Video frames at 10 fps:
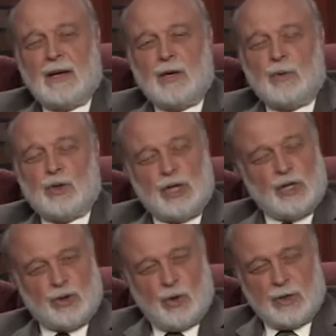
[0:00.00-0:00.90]
When she
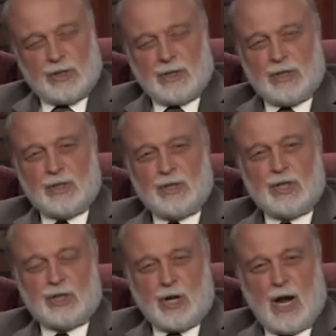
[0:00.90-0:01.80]
noticed us, she
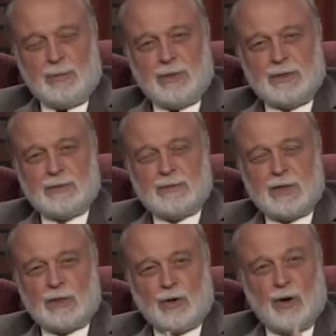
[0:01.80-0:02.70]
stopped,
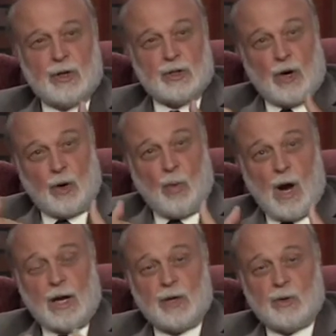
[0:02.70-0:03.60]
turned and started
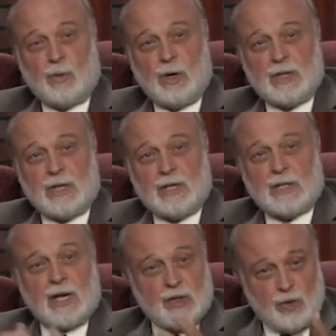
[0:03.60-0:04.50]
walking towards us,
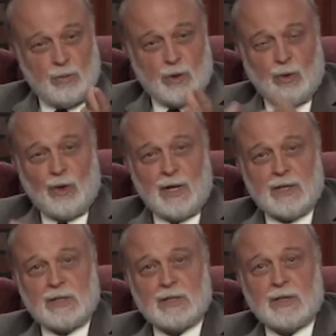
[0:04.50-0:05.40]
I assumed to greet
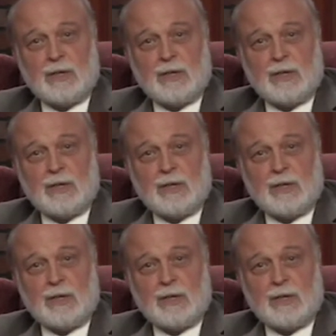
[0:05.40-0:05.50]
us,